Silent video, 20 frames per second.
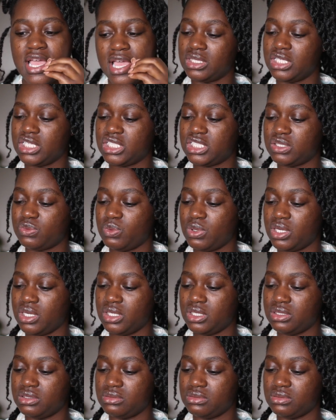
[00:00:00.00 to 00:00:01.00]
This
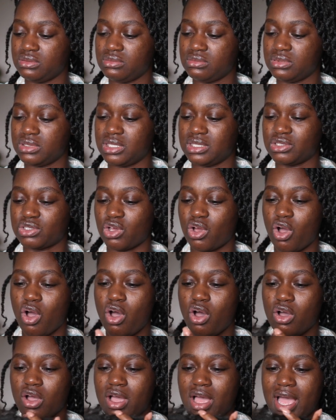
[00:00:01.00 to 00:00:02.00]
one is
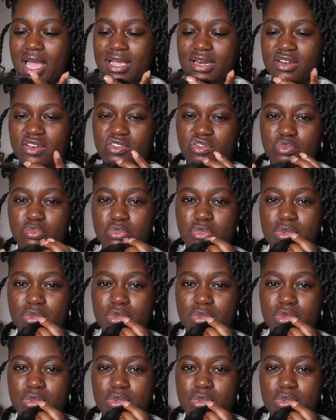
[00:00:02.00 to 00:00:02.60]
all kind of